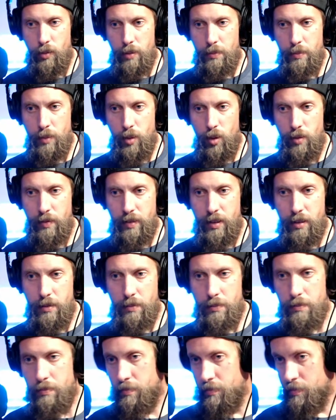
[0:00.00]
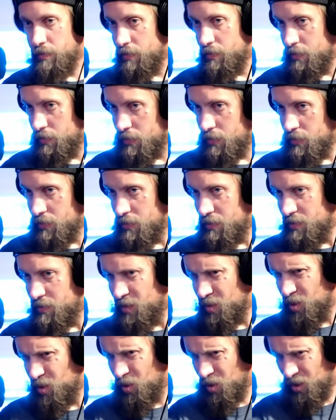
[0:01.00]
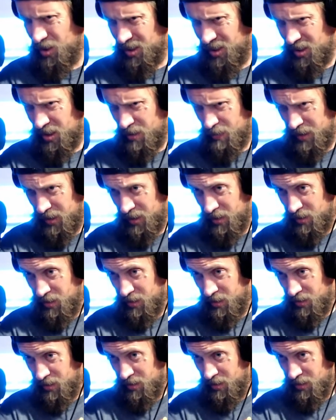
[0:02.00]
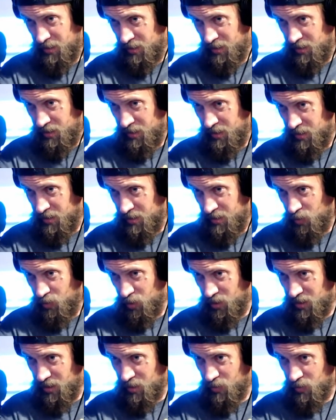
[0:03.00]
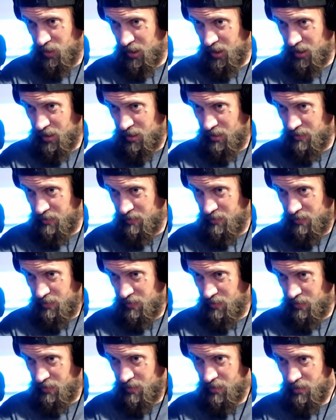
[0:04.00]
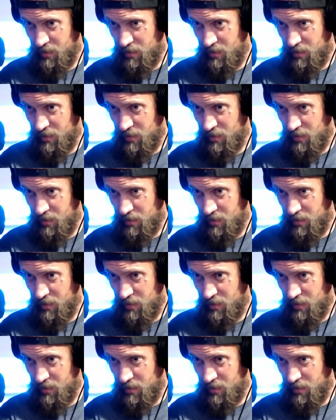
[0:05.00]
I'll remove him or something. We'll see what I can do.